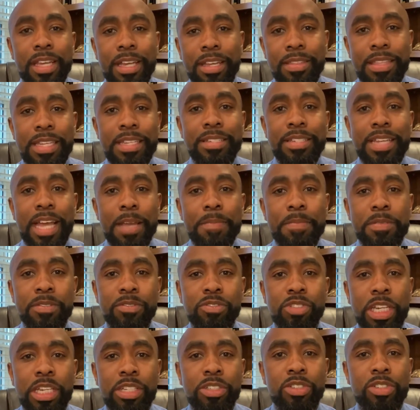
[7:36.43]
these types of
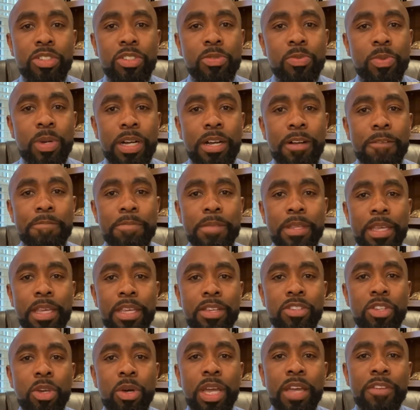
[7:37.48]
changes as well.
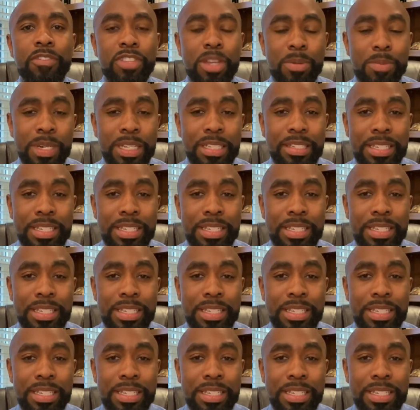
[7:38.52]
So if someone is